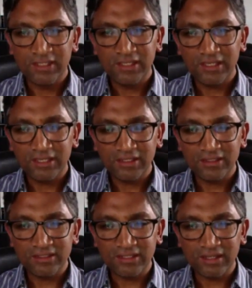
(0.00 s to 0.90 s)

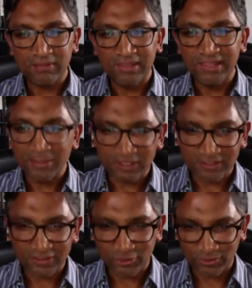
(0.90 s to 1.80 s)
is um, lemon
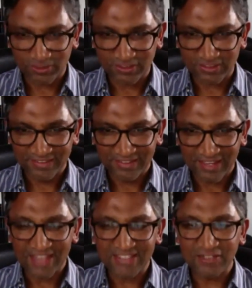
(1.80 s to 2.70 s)
juice
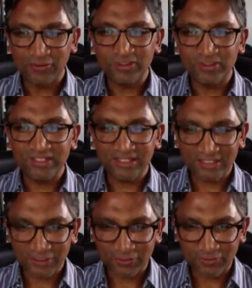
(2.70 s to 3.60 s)
as an
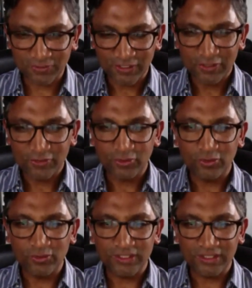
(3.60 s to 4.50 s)
alternative to
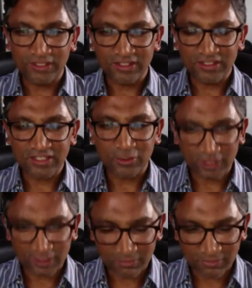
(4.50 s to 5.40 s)
using
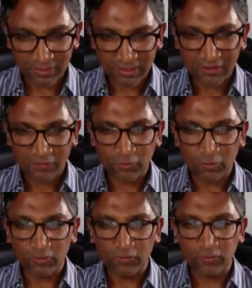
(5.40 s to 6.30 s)
sodium
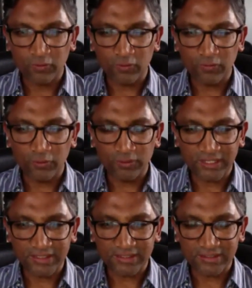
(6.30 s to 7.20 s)
for, for, mm. for
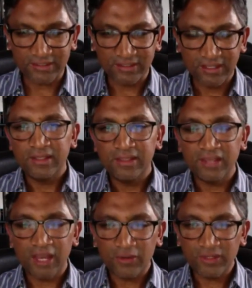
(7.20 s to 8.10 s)
taste. The
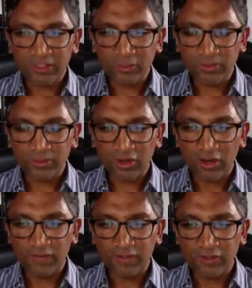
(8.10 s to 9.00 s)
only thing with the
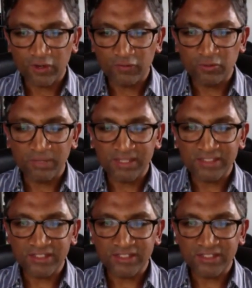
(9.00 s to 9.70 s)
half and half, you must